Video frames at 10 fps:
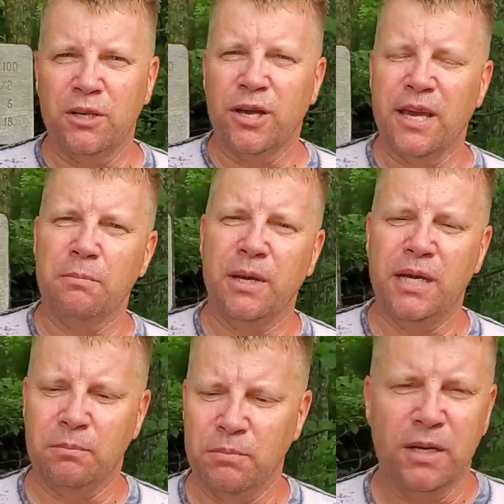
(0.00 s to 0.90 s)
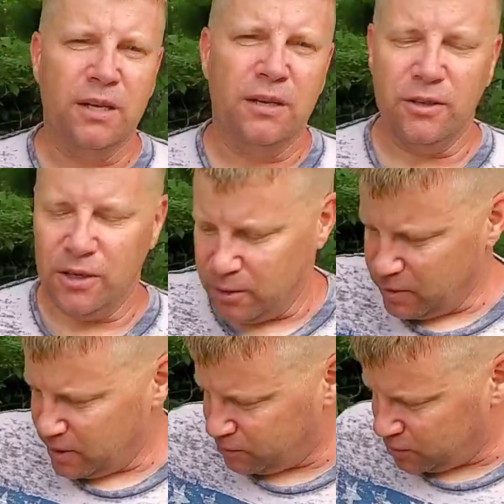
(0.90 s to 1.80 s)
You can't beat them. You know,
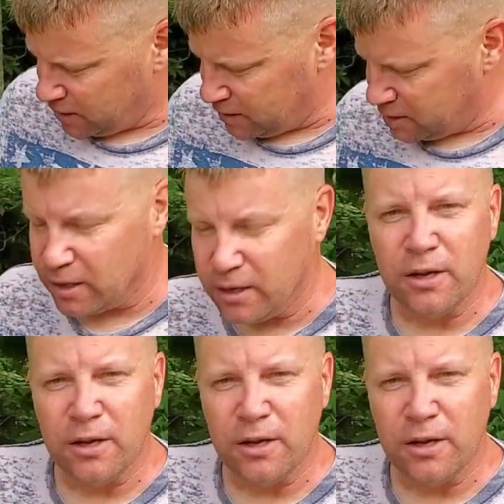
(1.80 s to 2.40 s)
if you need to